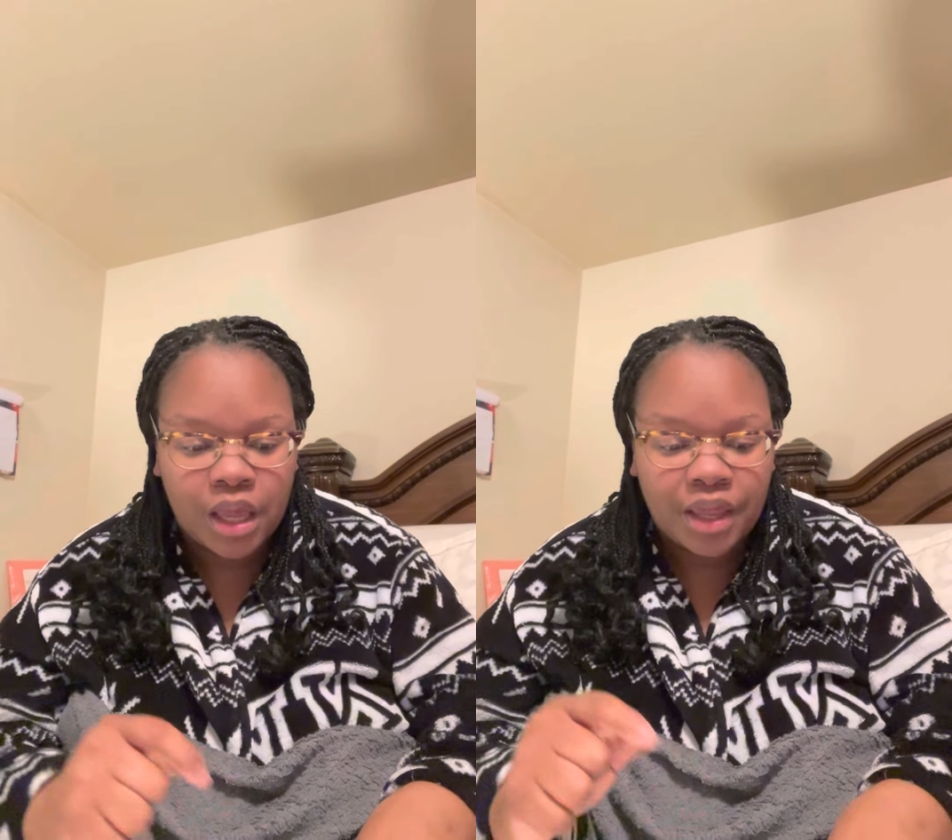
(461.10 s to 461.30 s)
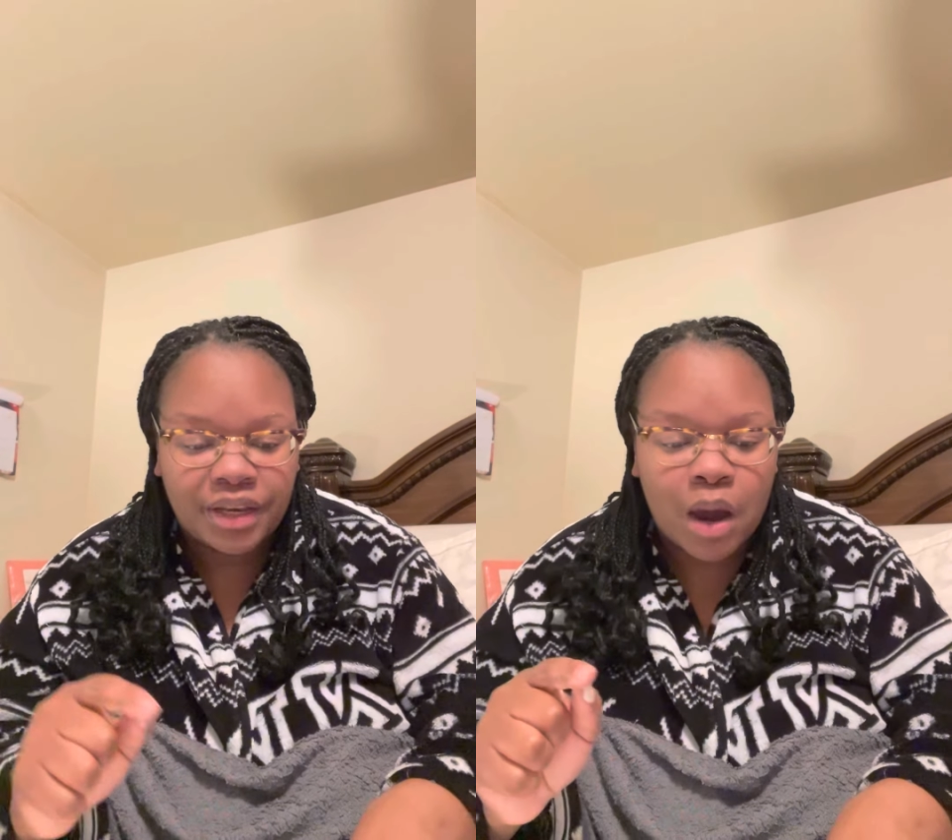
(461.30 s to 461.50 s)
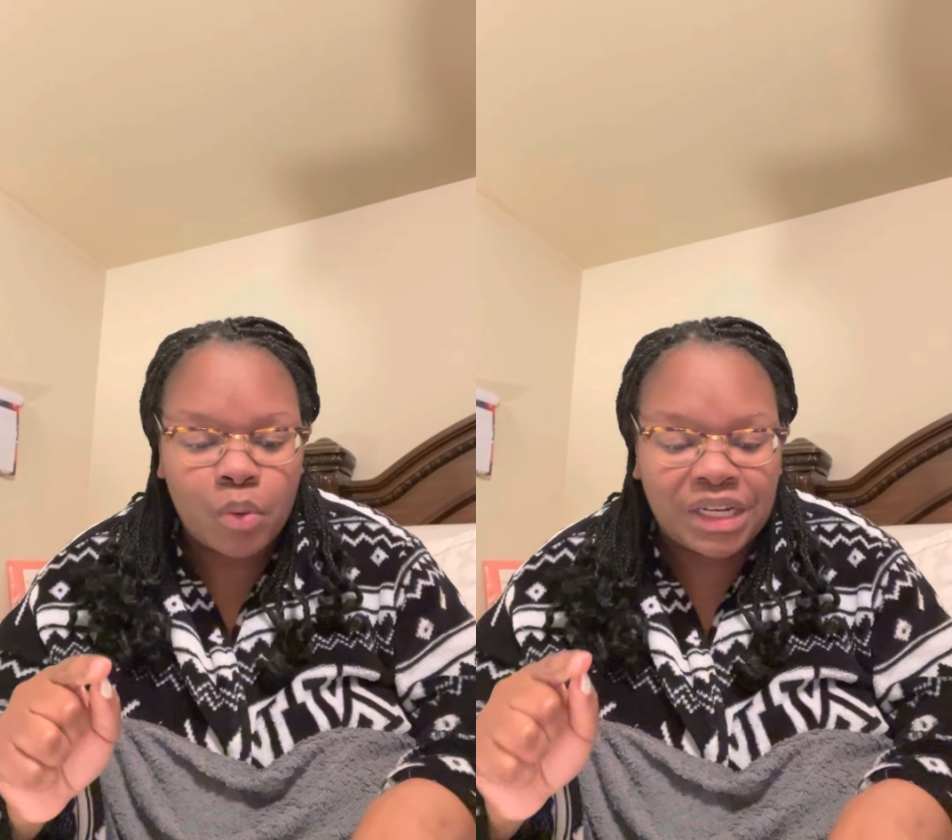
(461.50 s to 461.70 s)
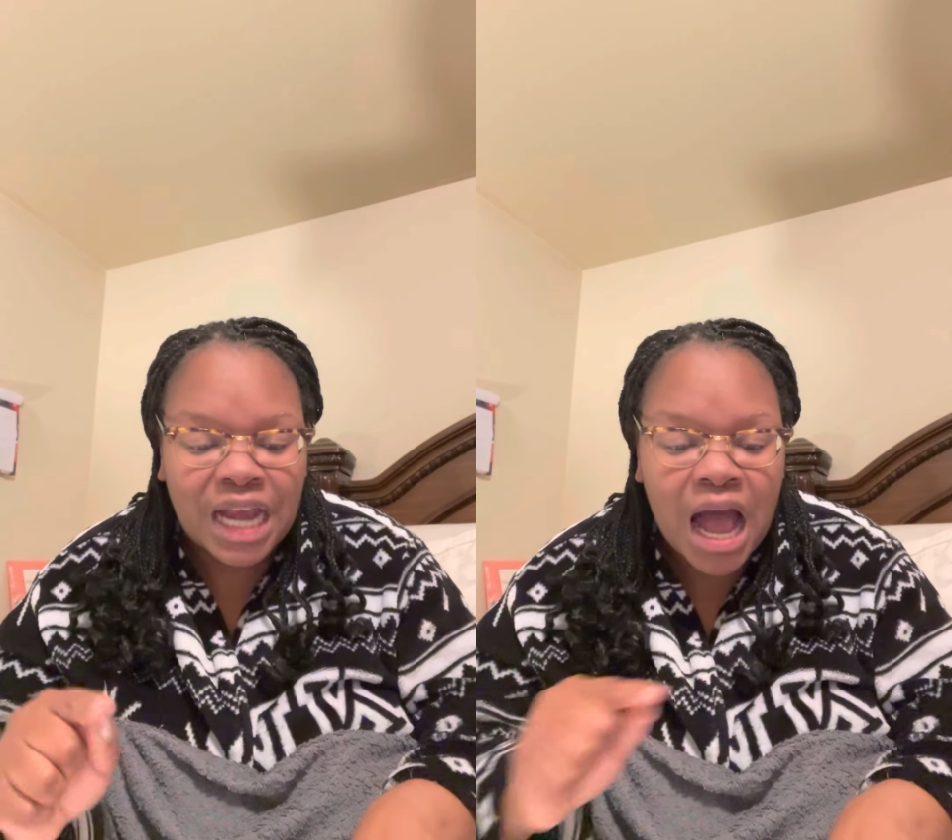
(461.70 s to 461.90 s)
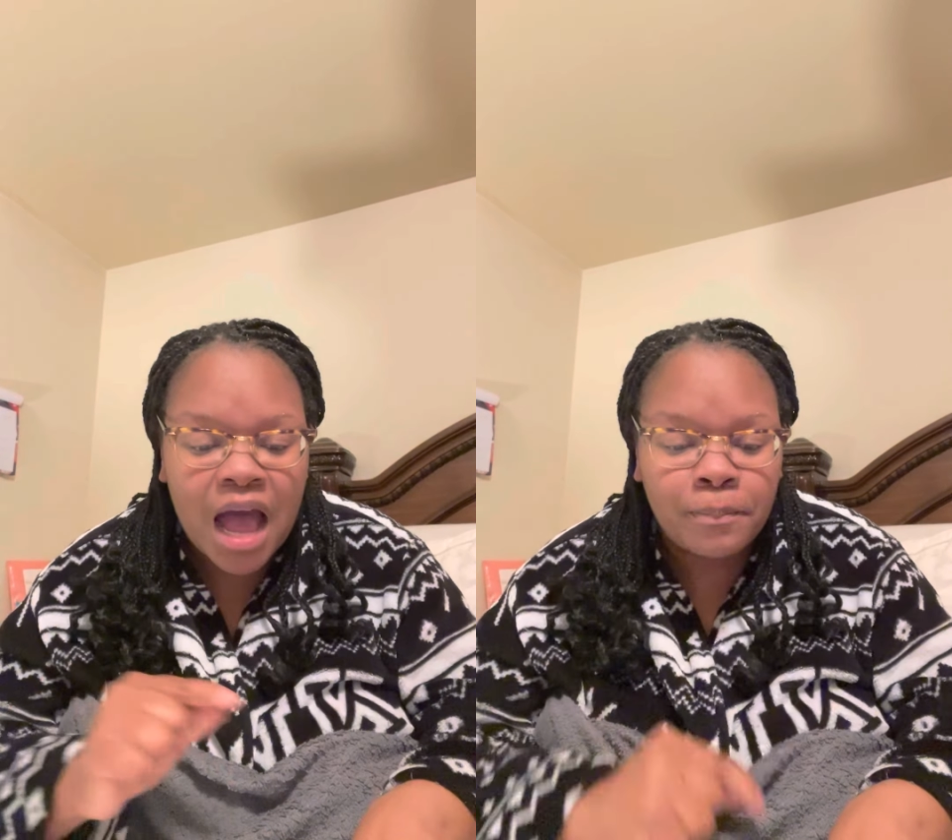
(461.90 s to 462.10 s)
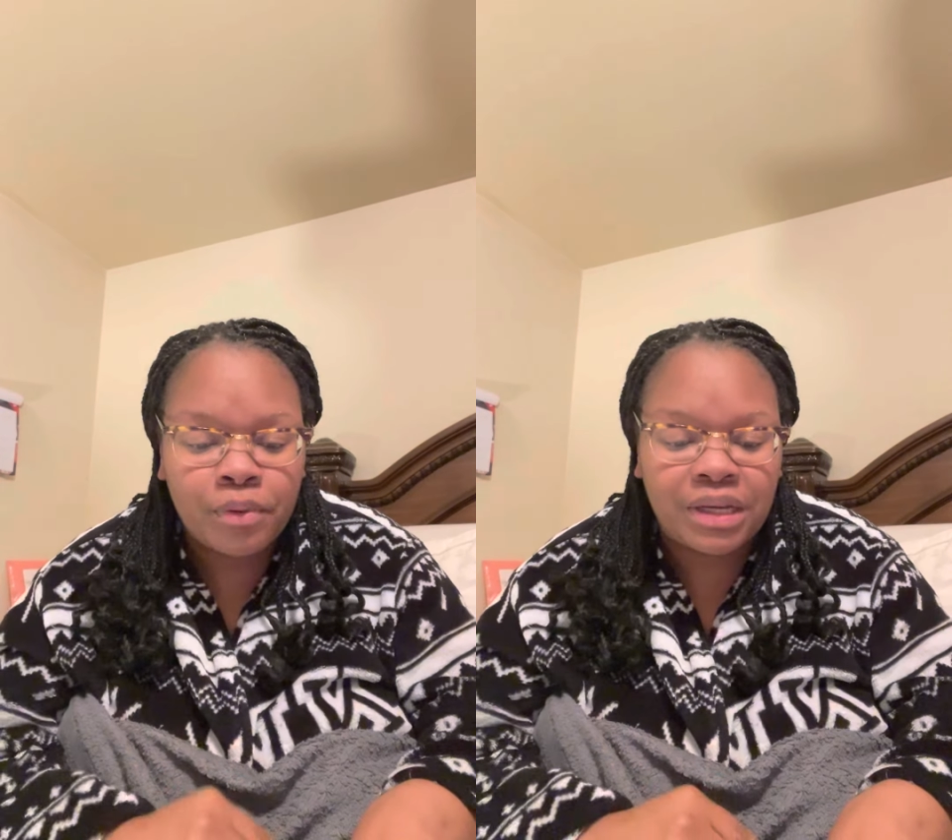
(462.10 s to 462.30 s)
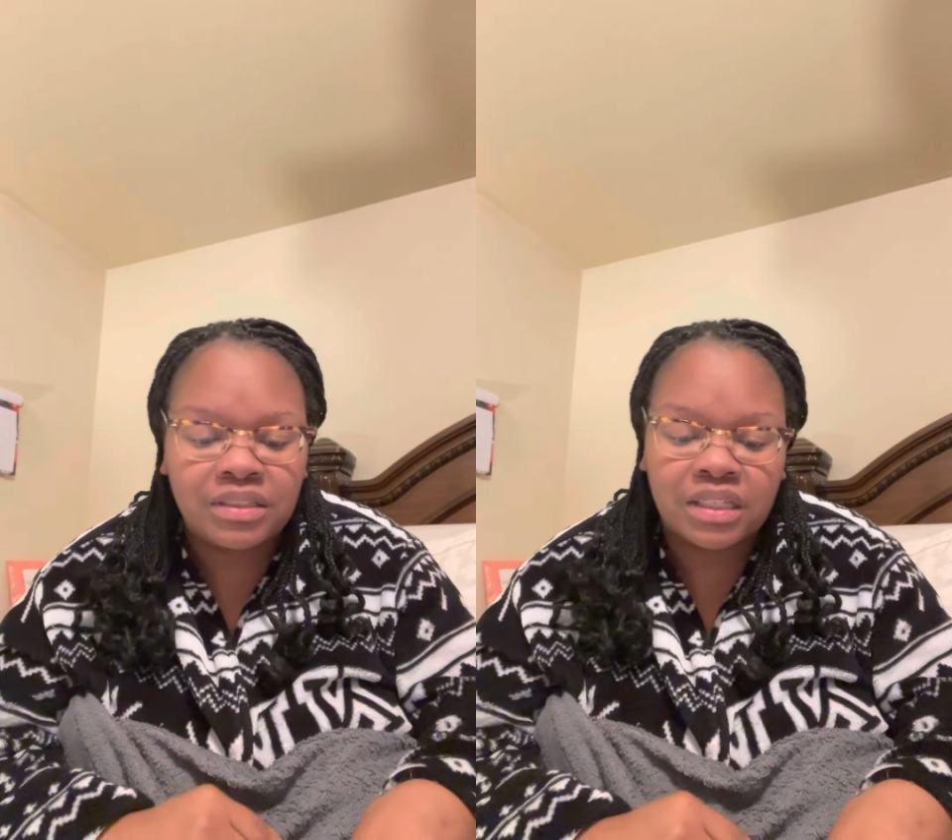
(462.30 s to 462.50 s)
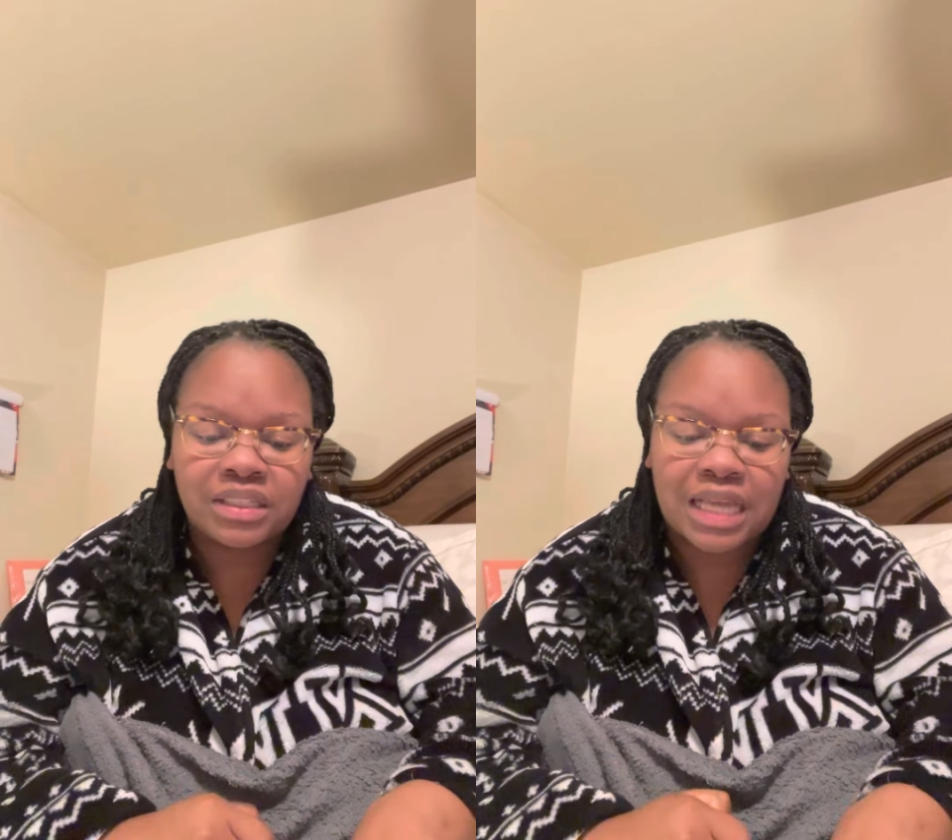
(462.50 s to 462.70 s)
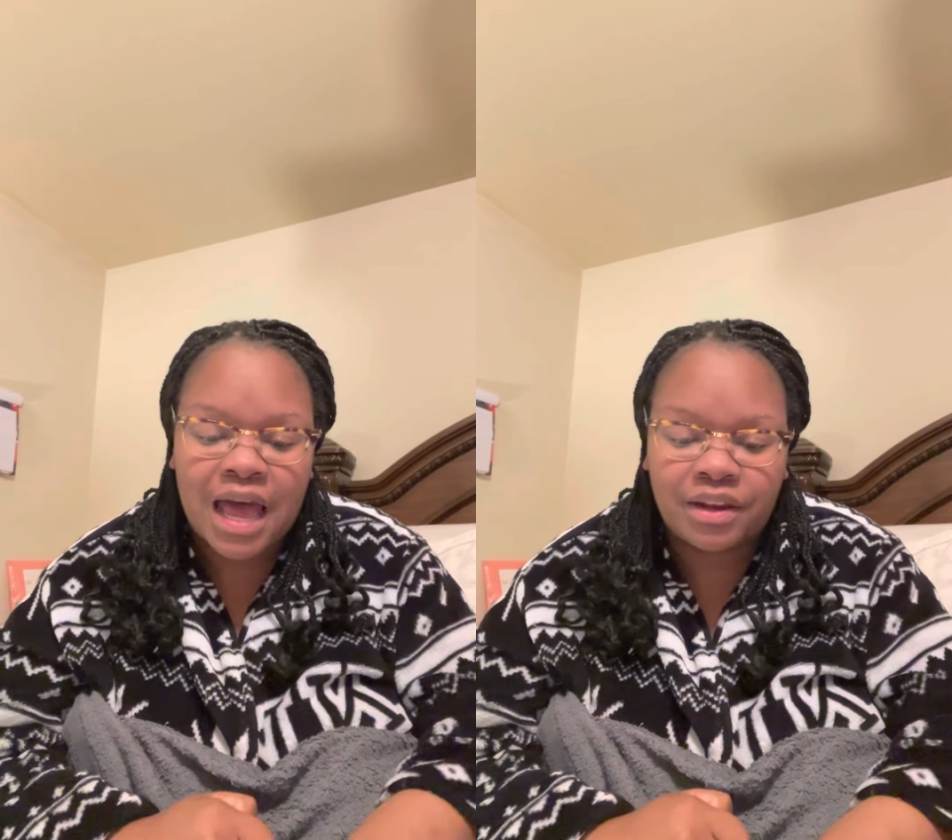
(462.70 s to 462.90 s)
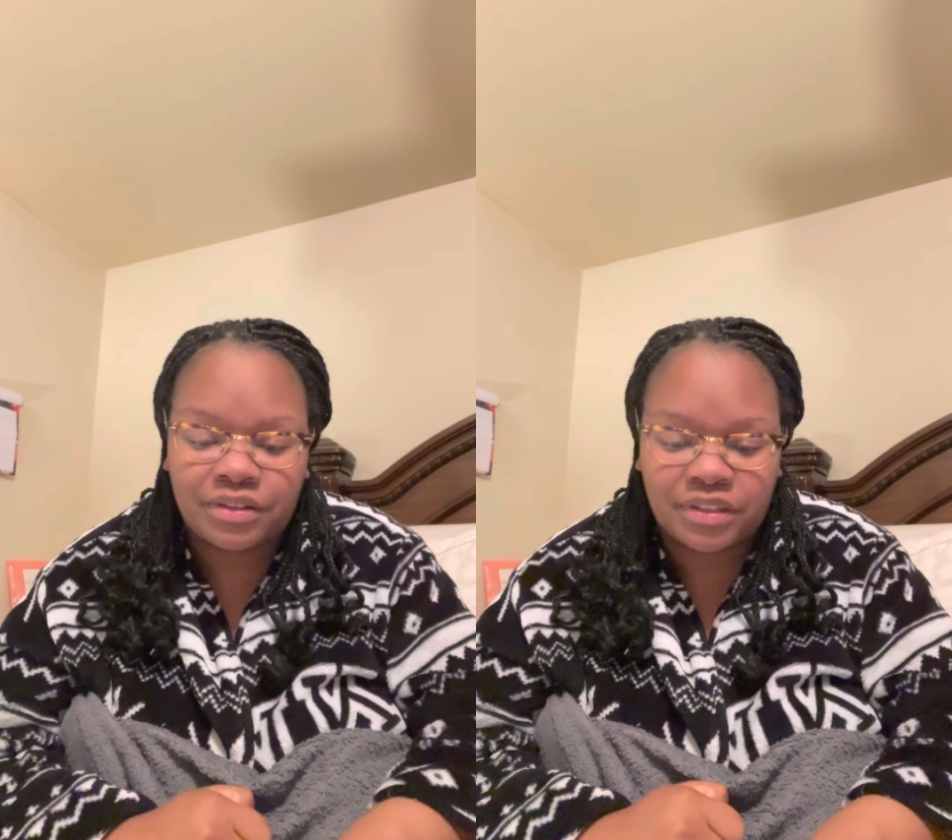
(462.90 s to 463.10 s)
Now, when God brings us
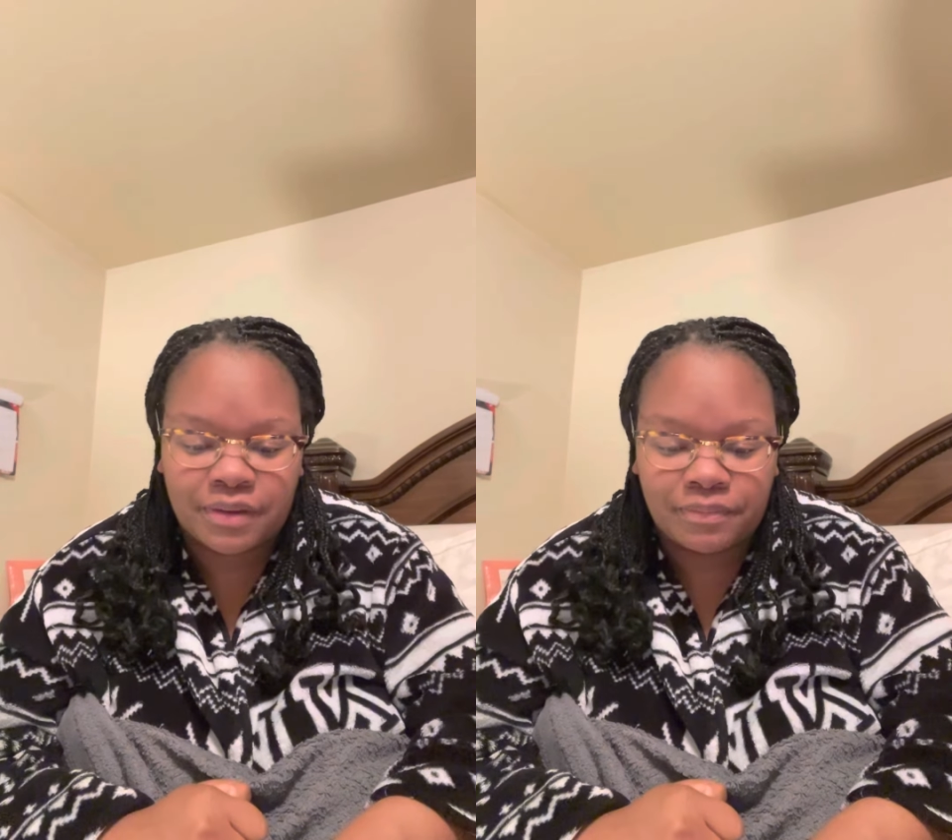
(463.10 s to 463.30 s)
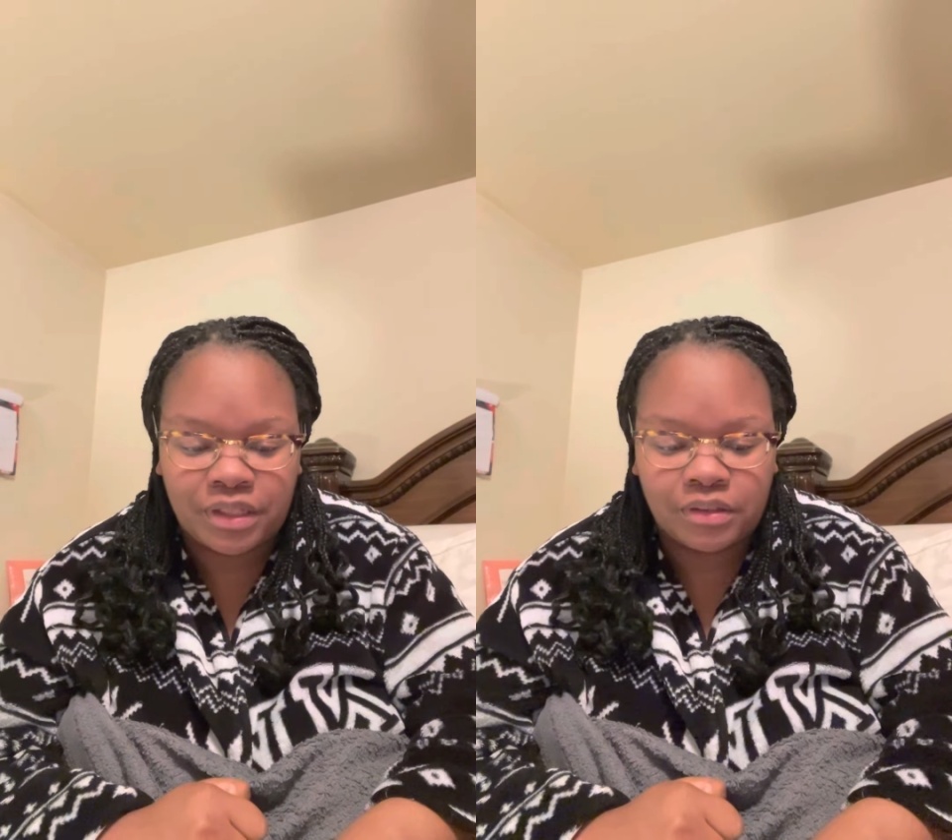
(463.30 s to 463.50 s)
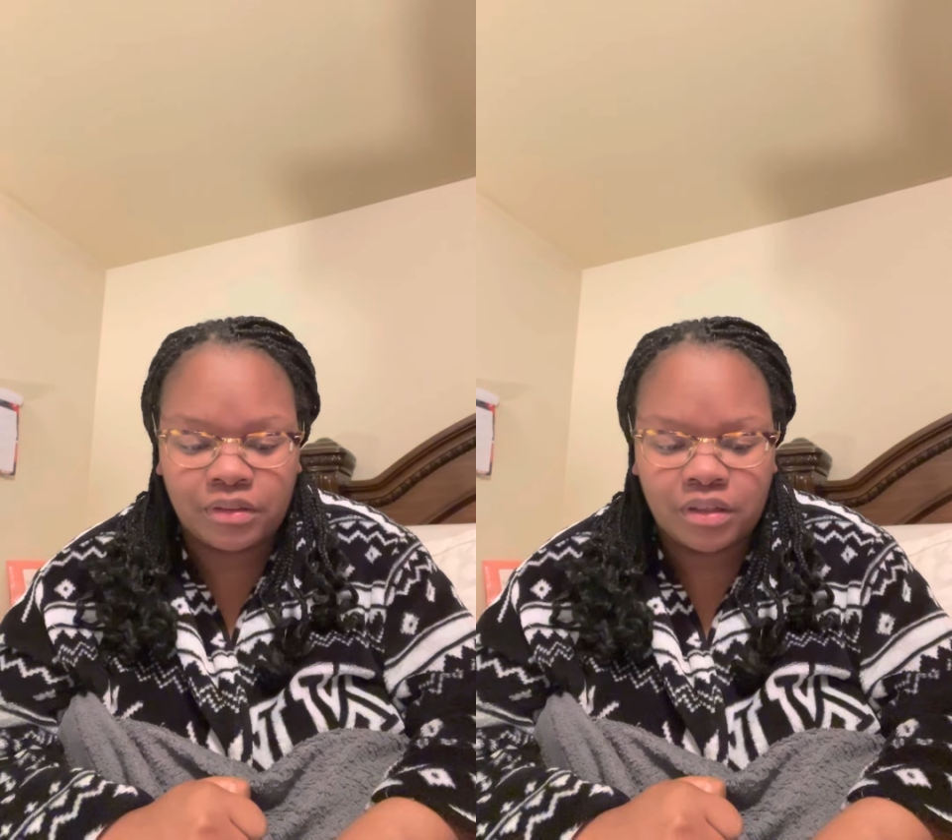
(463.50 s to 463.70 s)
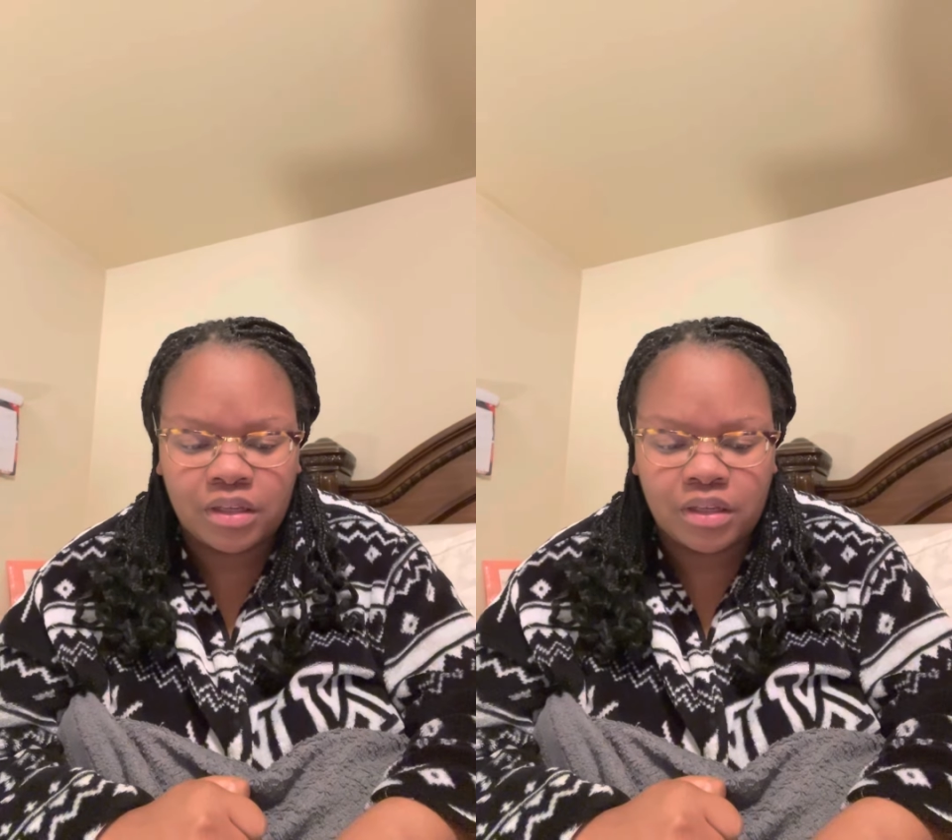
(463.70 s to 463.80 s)
out of something,